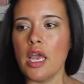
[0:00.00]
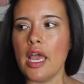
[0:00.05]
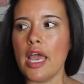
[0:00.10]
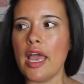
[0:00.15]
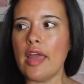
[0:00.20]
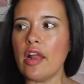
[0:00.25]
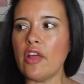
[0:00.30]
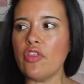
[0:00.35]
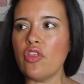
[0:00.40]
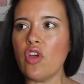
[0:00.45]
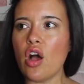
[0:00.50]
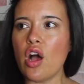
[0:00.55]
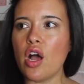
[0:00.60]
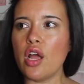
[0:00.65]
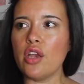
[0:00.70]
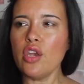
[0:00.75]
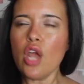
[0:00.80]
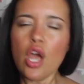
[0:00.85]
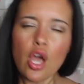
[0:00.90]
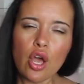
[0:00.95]
And I
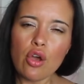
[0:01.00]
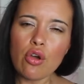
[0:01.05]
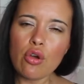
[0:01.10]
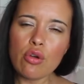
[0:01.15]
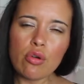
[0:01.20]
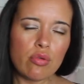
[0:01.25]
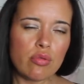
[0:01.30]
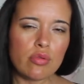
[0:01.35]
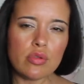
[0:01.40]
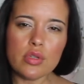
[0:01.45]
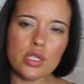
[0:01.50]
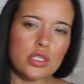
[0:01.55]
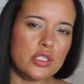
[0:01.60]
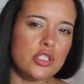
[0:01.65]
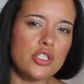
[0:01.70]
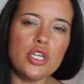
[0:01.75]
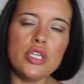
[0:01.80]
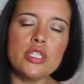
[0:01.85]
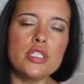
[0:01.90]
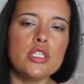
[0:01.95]
thought, no,
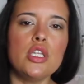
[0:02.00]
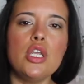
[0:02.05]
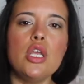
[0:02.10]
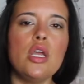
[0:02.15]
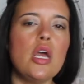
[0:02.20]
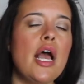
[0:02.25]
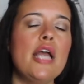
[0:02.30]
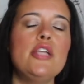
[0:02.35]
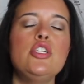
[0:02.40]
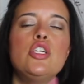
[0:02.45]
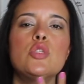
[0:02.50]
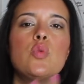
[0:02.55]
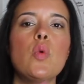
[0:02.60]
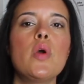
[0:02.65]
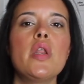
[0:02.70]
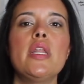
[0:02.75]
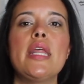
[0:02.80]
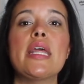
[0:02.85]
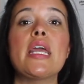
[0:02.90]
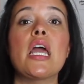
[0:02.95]
I just
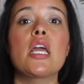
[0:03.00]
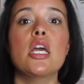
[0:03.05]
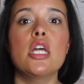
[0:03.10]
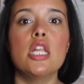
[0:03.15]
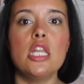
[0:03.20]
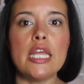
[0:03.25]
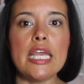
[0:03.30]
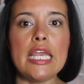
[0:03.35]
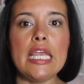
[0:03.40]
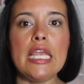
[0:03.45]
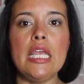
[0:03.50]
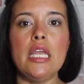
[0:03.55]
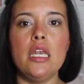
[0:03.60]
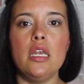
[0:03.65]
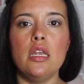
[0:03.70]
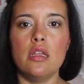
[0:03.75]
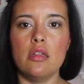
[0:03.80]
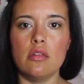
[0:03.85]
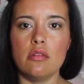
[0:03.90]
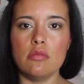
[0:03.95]
wanted like a
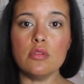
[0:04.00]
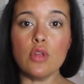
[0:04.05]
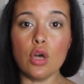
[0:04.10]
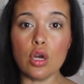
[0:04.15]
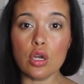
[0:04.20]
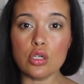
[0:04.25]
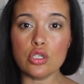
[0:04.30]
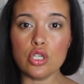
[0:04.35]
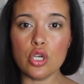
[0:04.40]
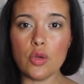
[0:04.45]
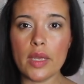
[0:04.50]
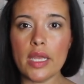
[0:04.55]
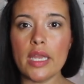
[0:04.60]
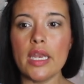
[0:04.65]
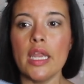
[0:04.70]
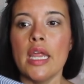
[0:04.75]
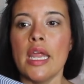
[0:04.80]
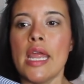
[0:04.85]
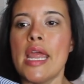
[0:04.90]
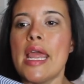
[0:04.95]
clean look to it.